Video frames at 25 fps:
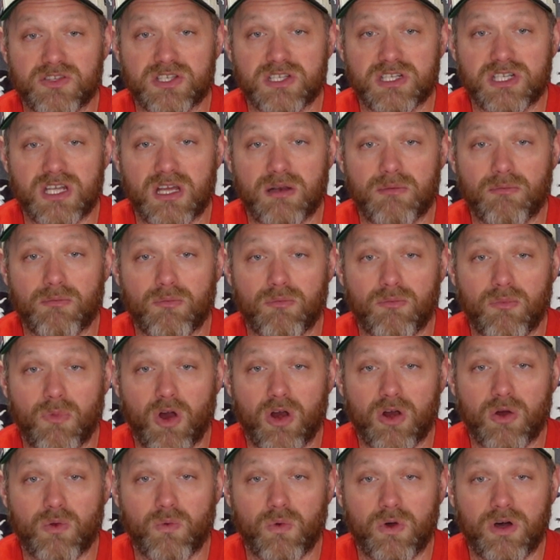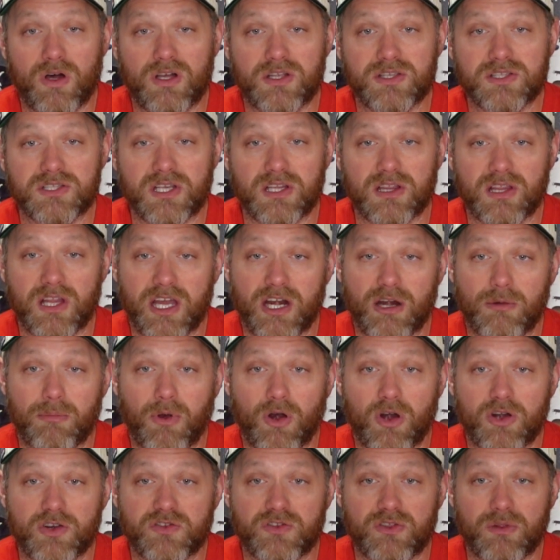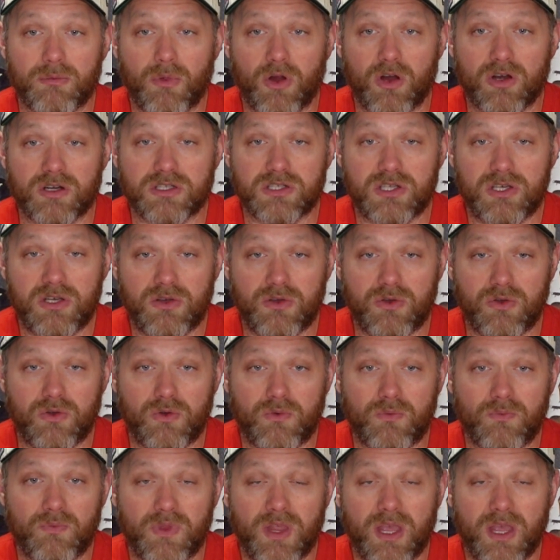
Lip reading: STEN Mark I's and later parts for the Mark II,